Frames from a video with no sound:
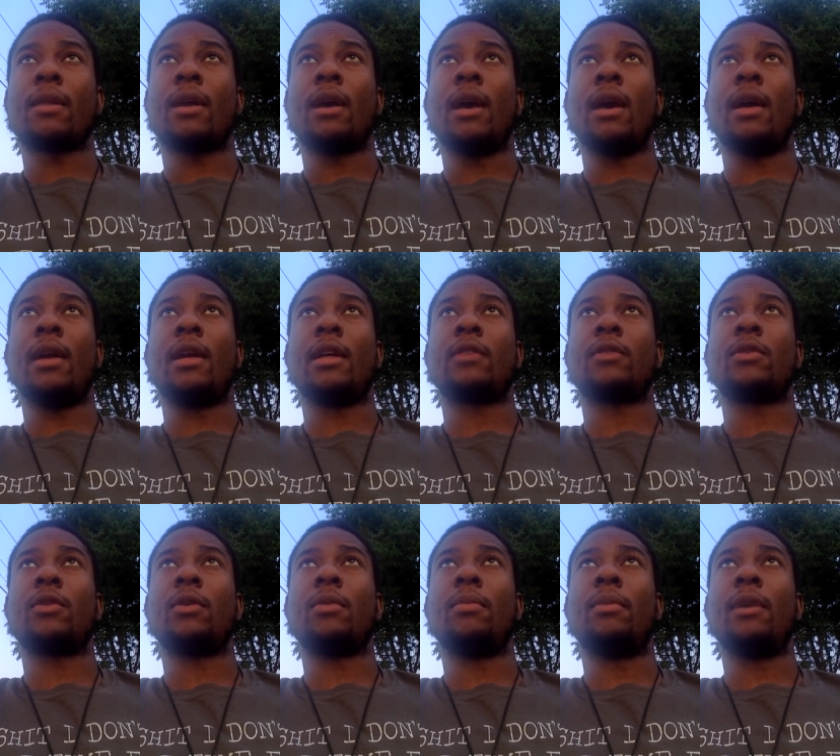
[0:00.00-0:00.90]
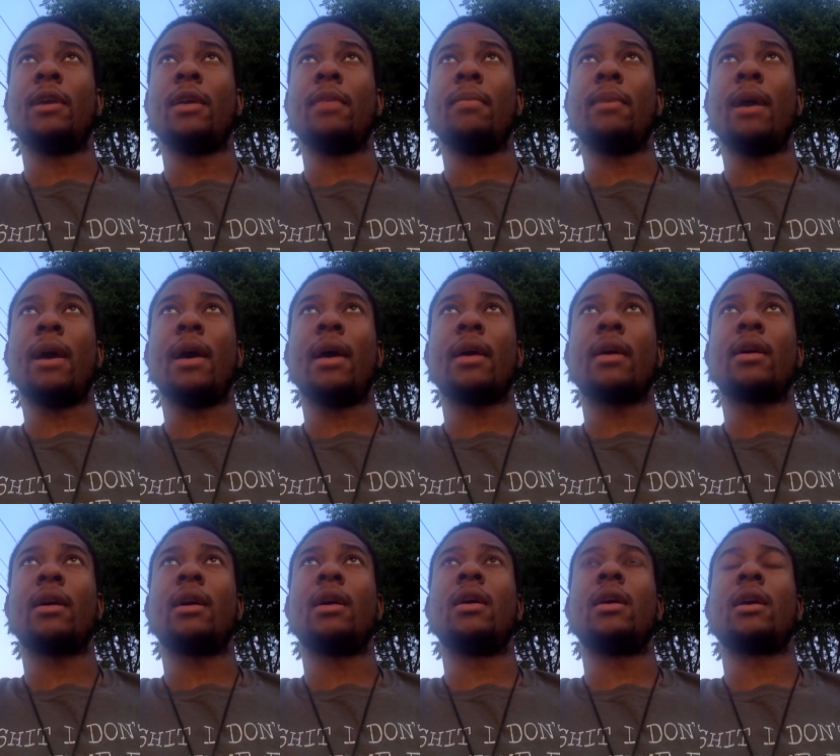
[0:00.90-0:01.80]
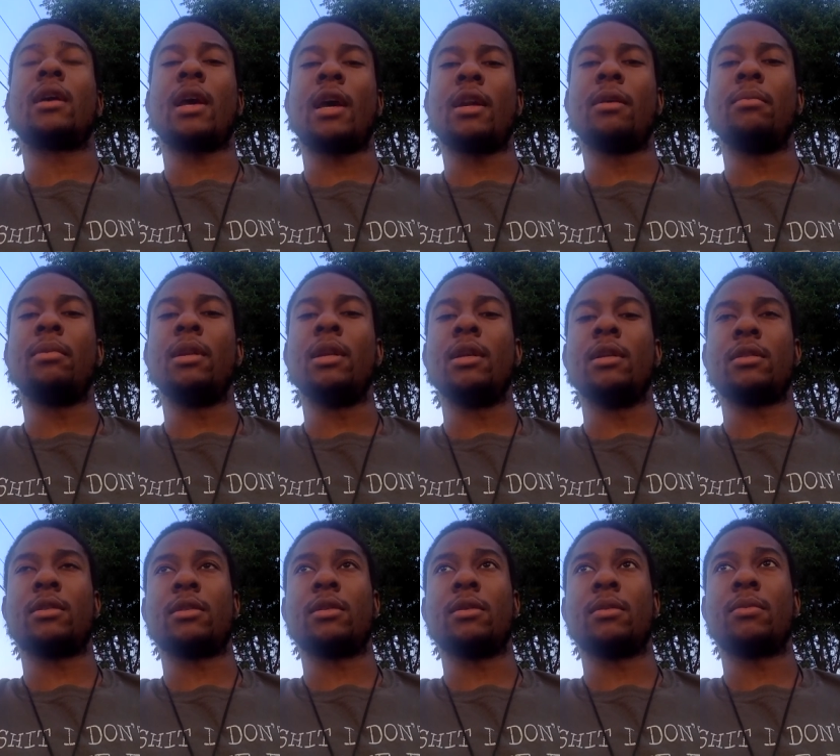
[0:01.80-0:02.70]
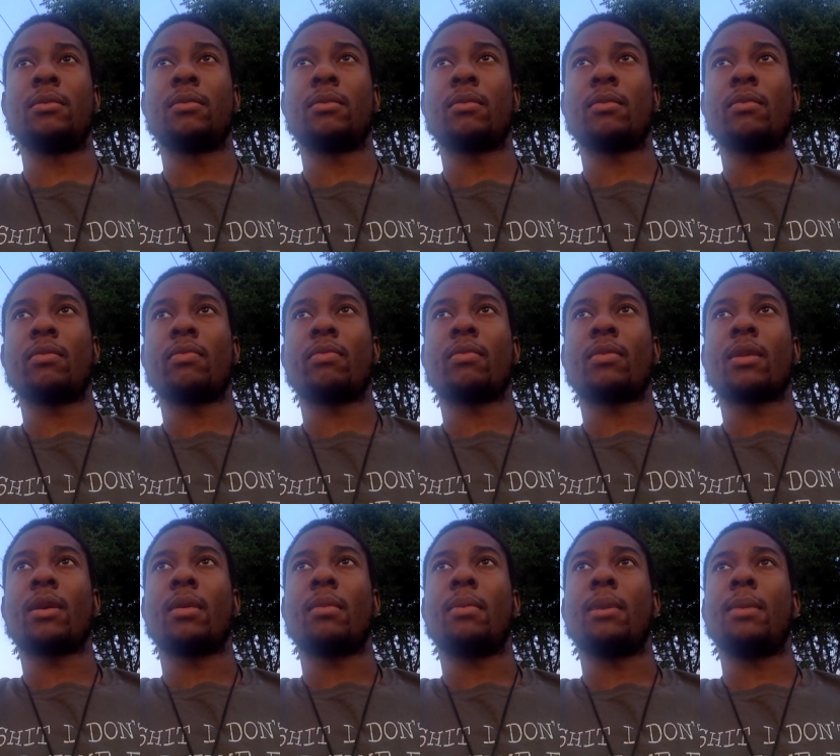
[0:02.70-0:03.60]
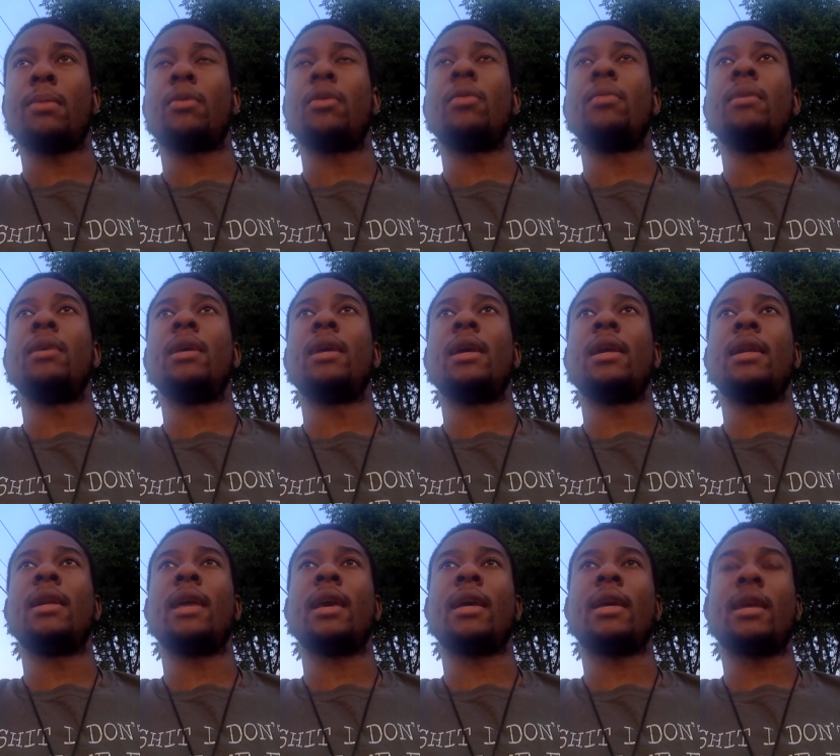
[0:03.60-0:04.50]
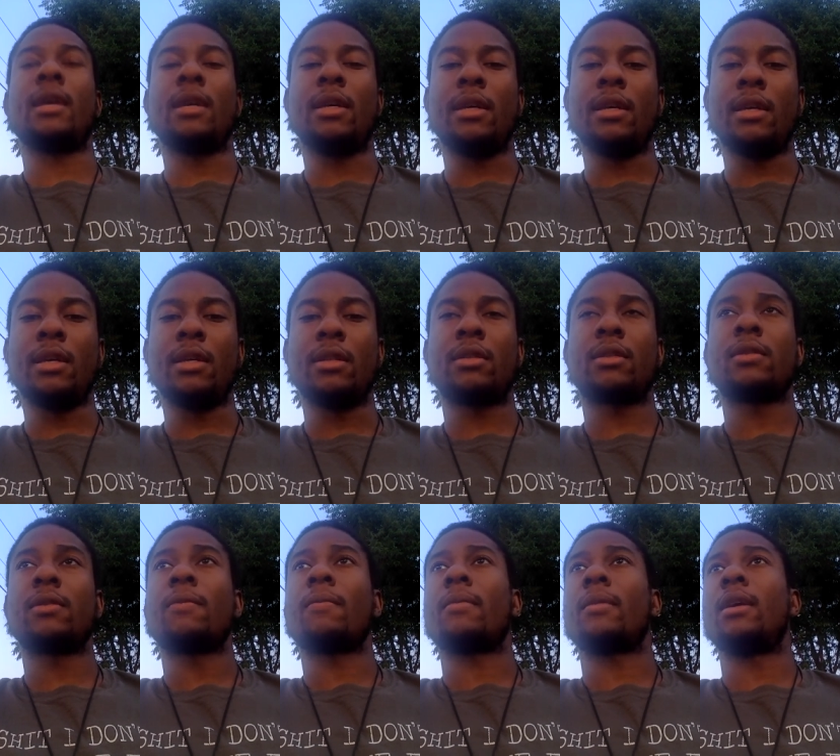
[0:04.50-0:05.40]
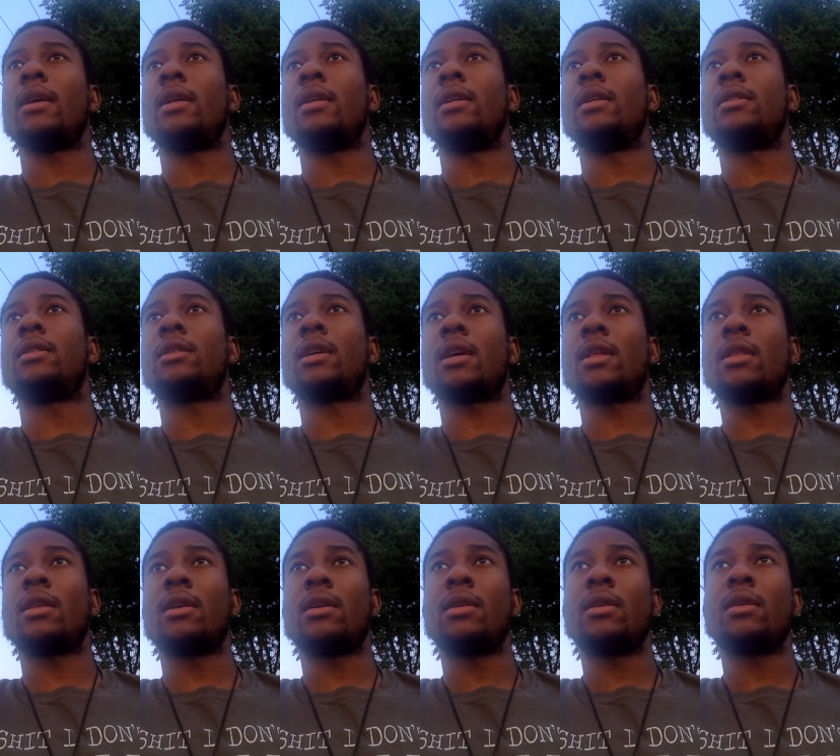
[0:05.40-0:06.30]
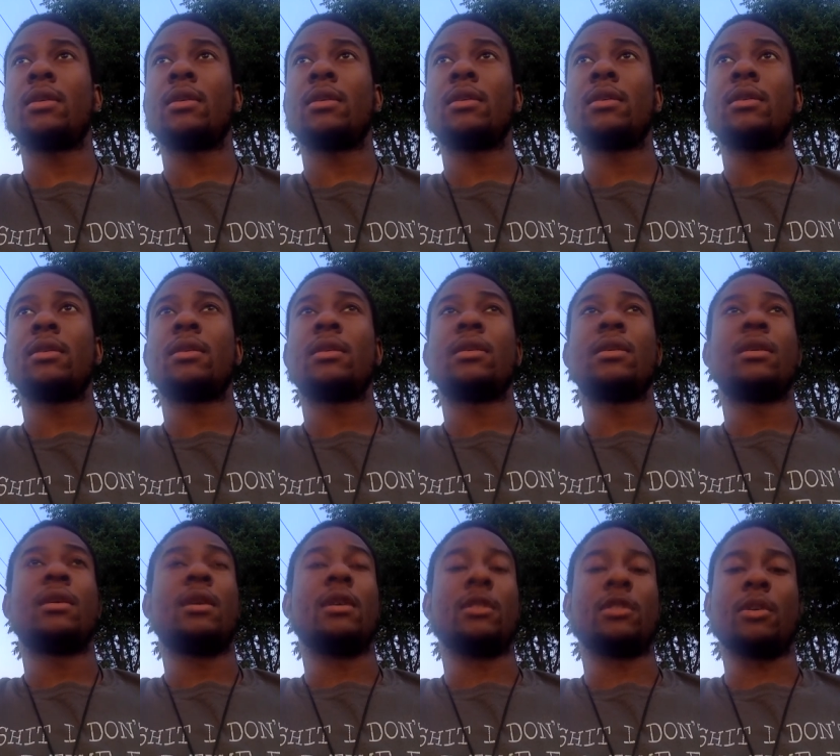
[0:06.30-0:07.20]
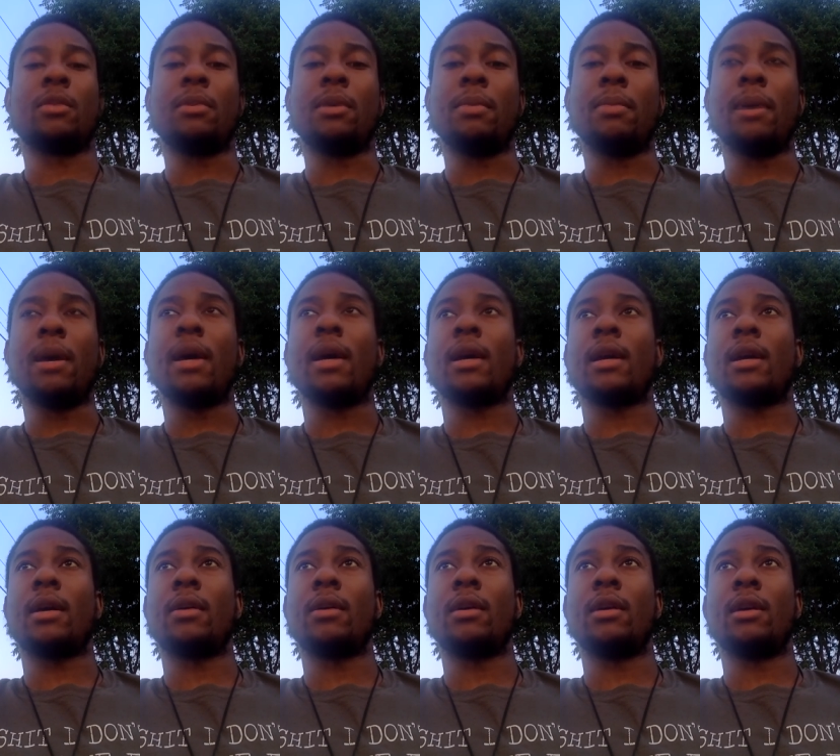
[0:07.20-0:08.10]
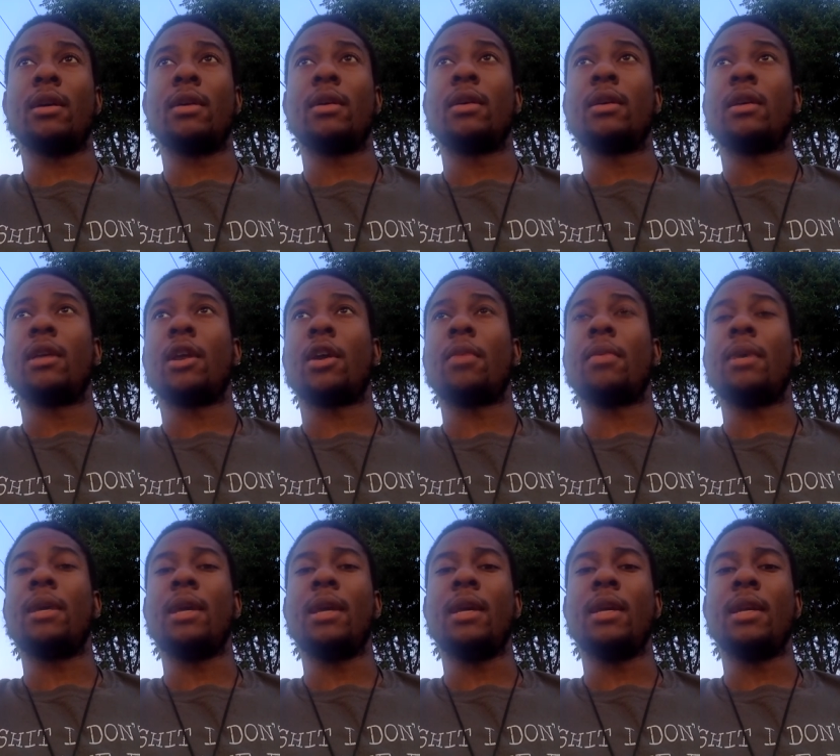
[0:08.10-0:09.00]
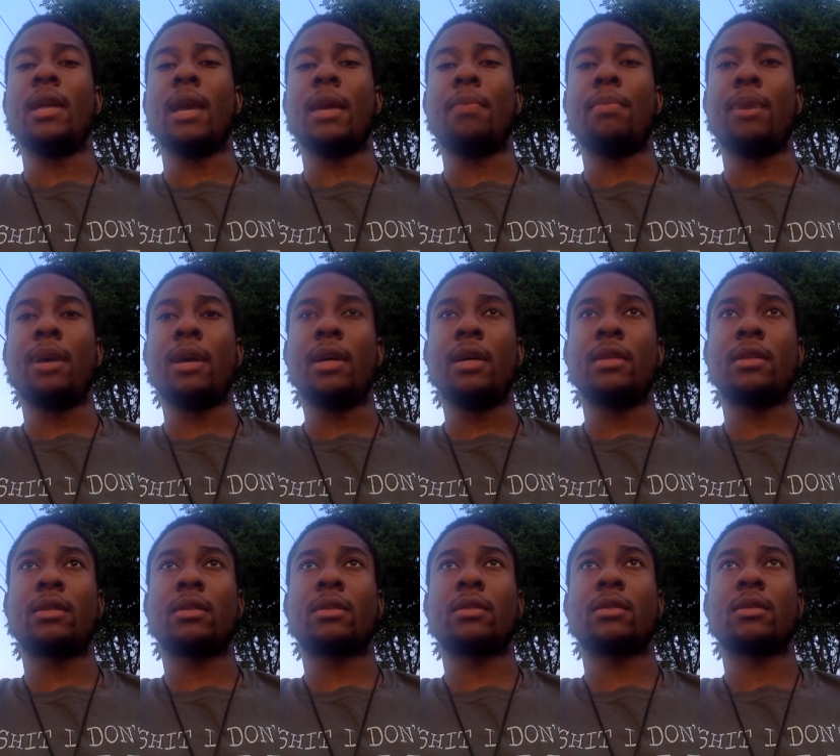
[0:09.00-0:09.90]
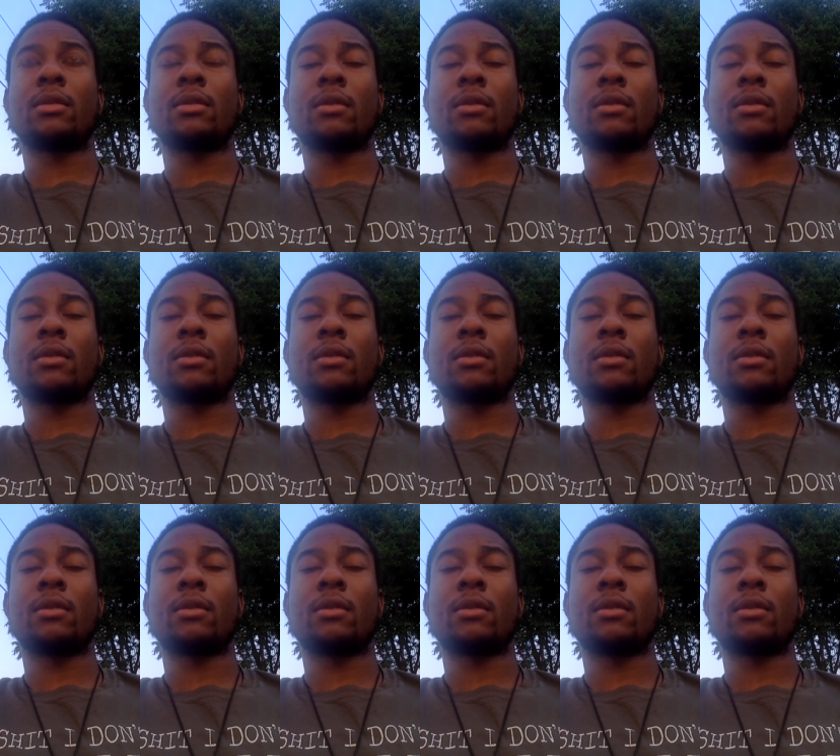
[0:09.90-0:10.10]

And that's going to bring back cannibalism. People going to be eating their kids, eating each other. It's going to be bad out here. They're going to be eating their pets.